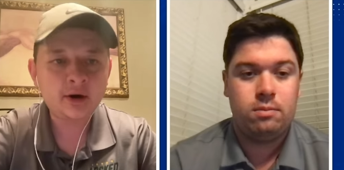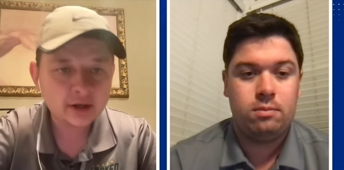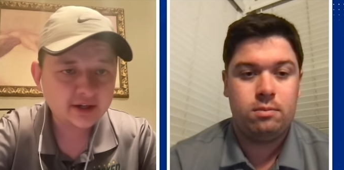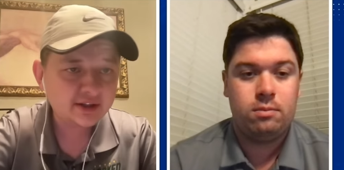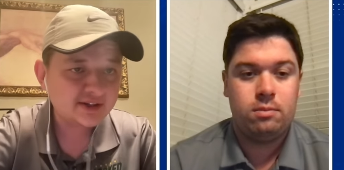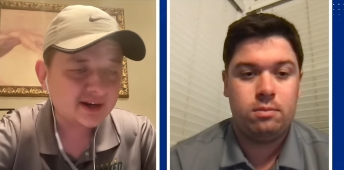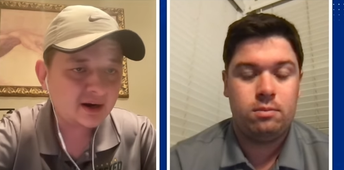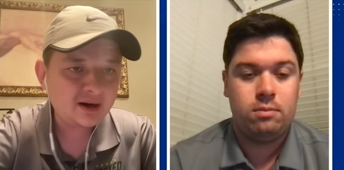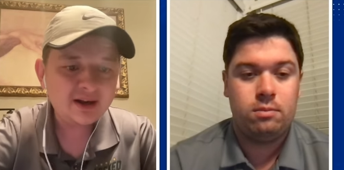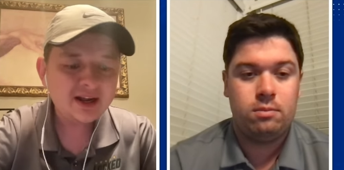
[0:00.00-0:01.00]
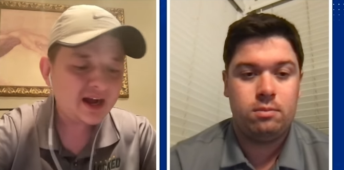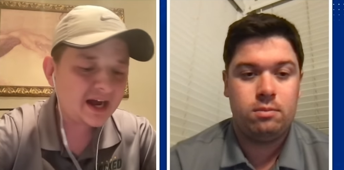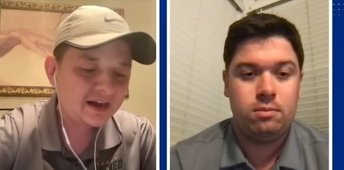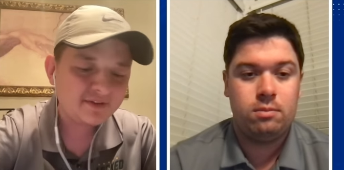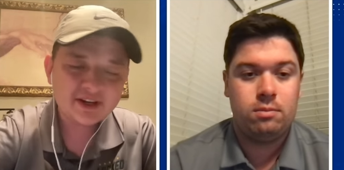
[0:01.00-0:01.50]
Speaker 1: Arkansas.
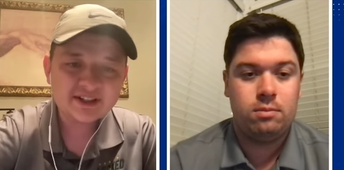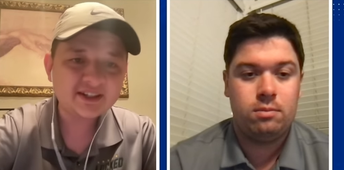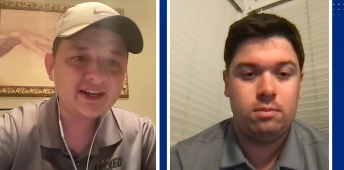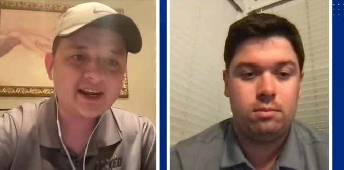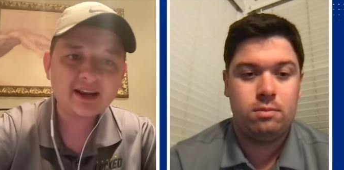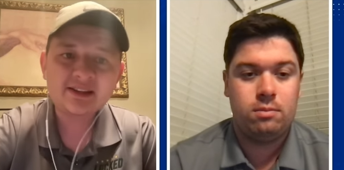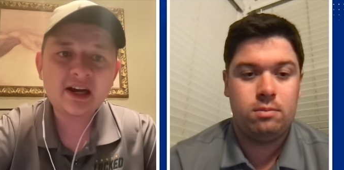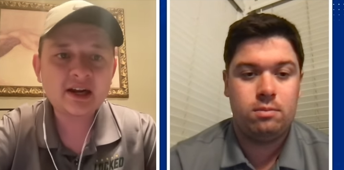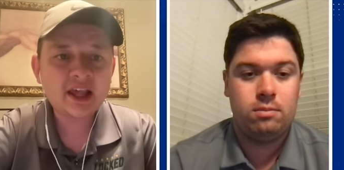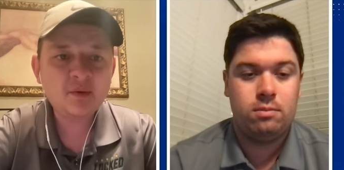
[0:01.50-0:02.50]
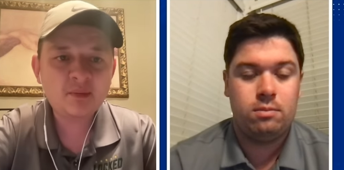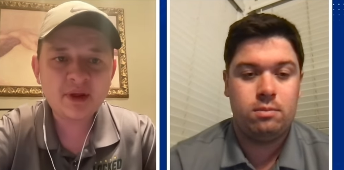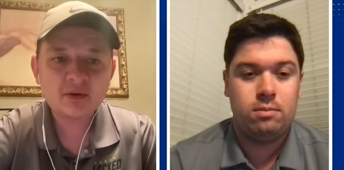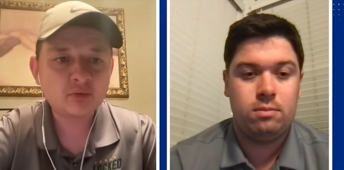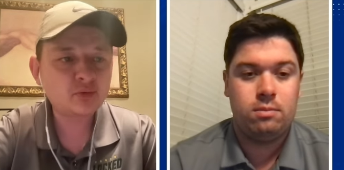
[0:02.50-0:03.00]
Obviously, Kentucky would
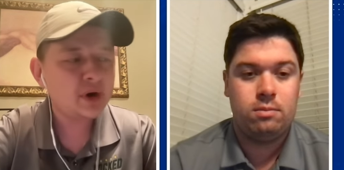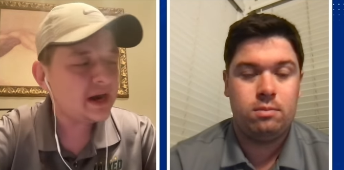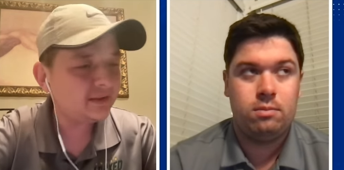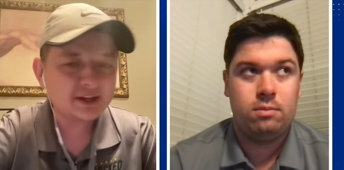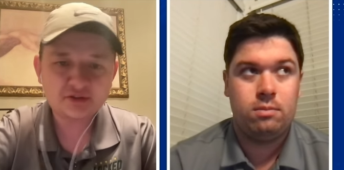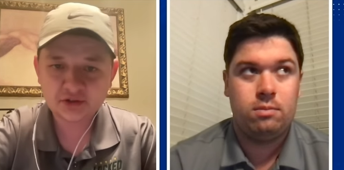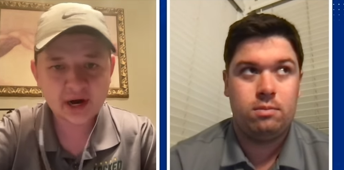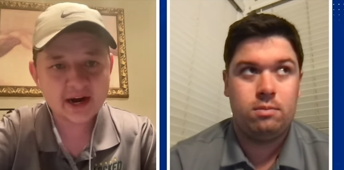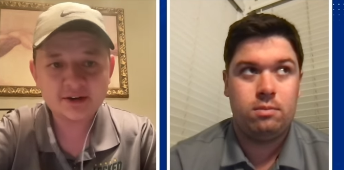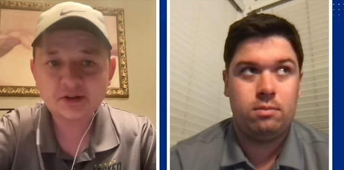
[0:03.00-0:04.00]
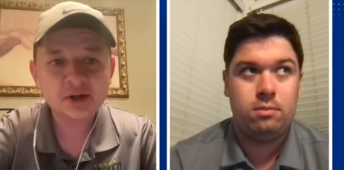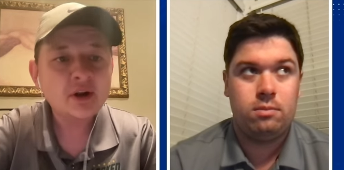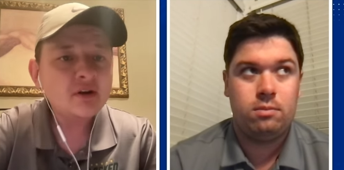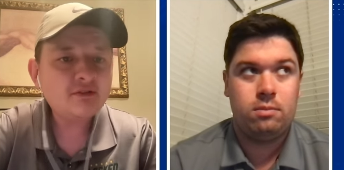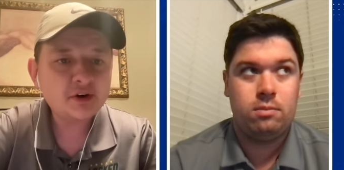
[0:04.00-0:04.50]
be really strange
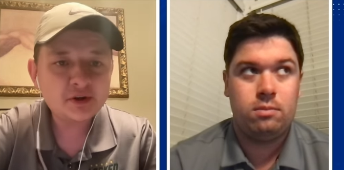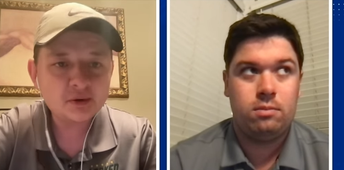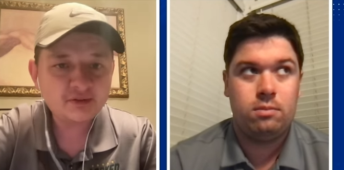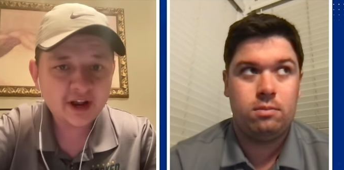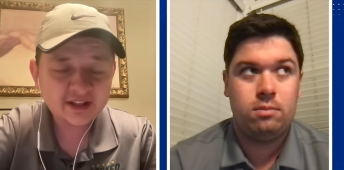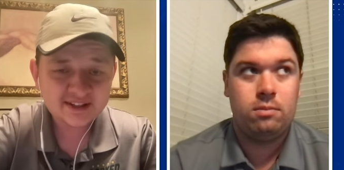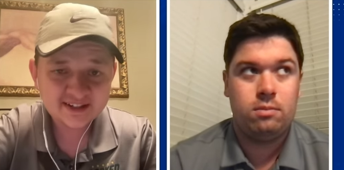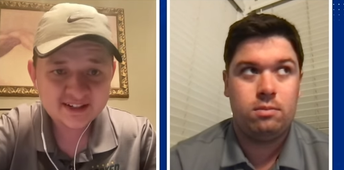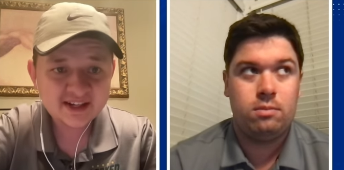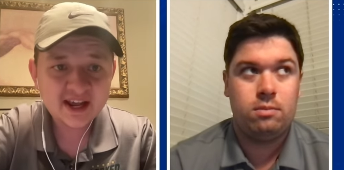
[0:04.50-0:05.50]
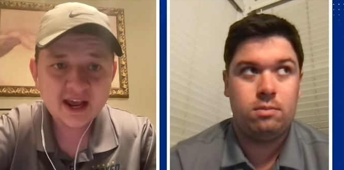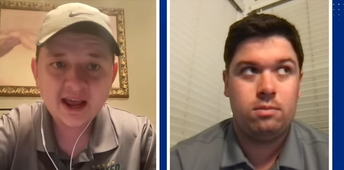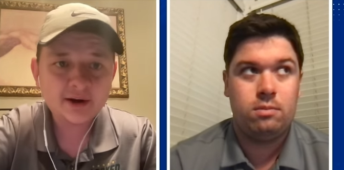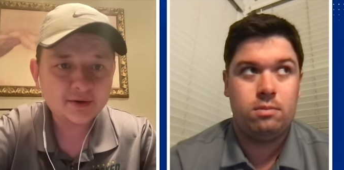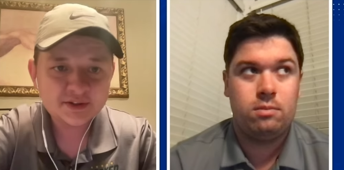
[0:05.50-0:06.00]
for Duke fans to see.
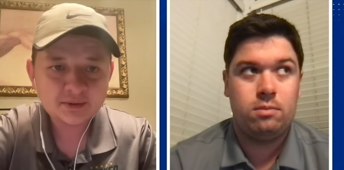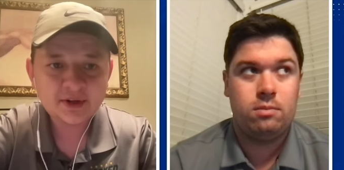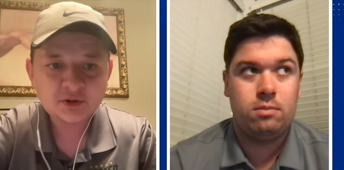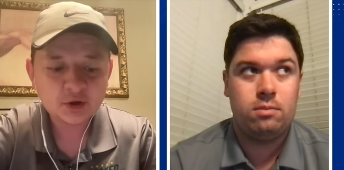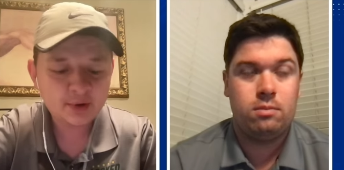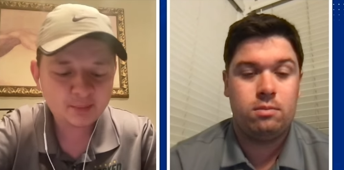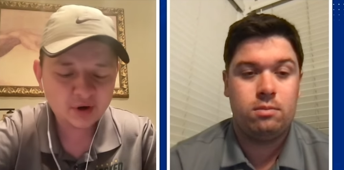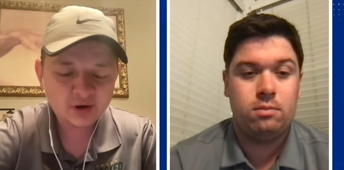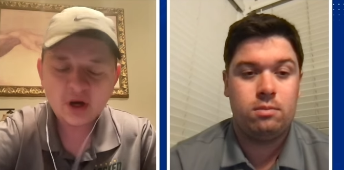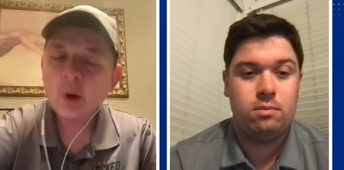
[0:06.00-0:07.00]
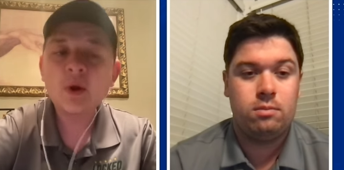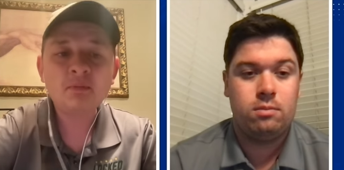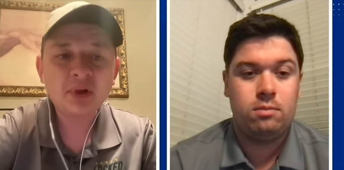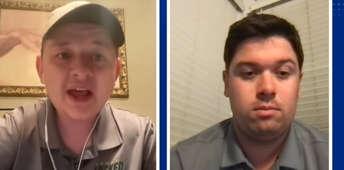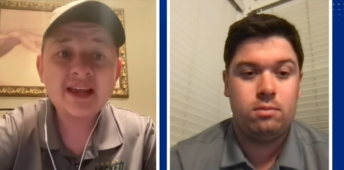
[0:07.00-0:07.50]
And also, let's remember we
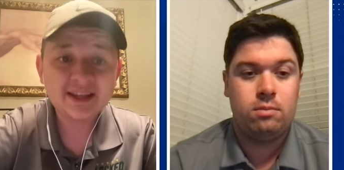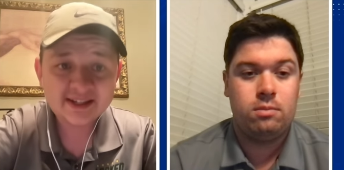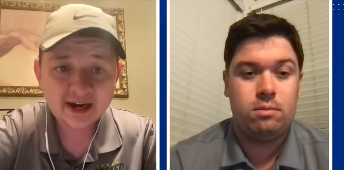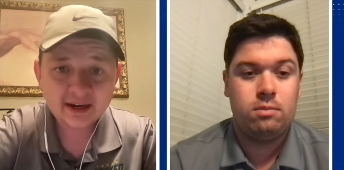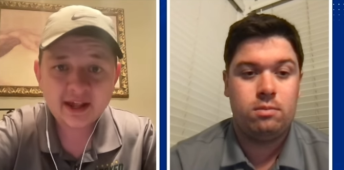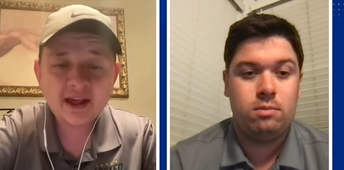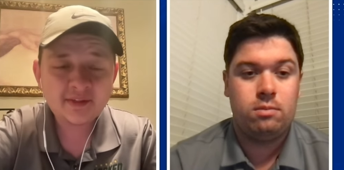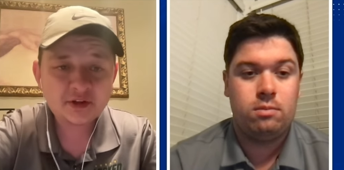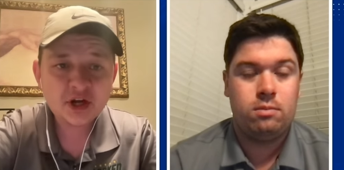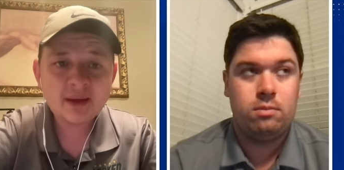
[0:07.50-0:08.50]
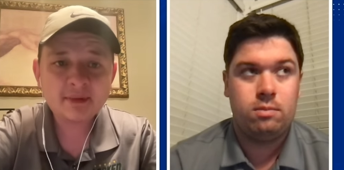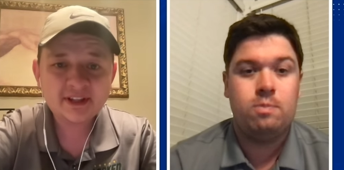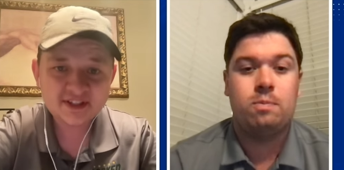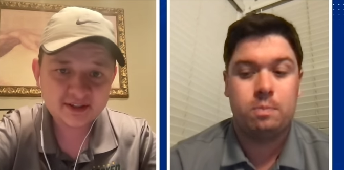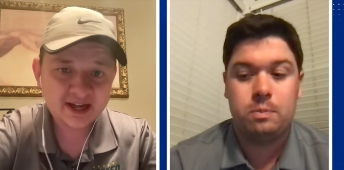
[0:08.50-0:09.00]
play Kentucky in the
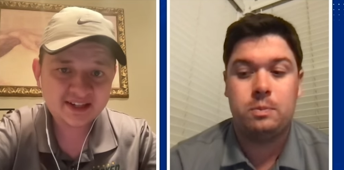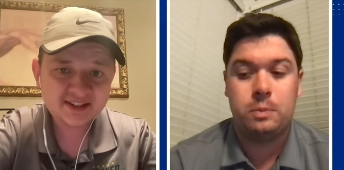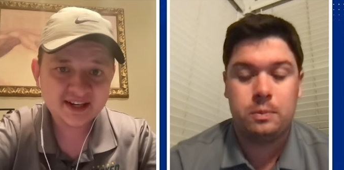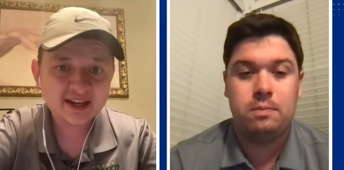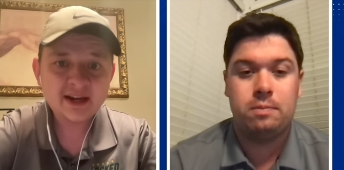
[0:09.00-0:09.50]
Champions Classic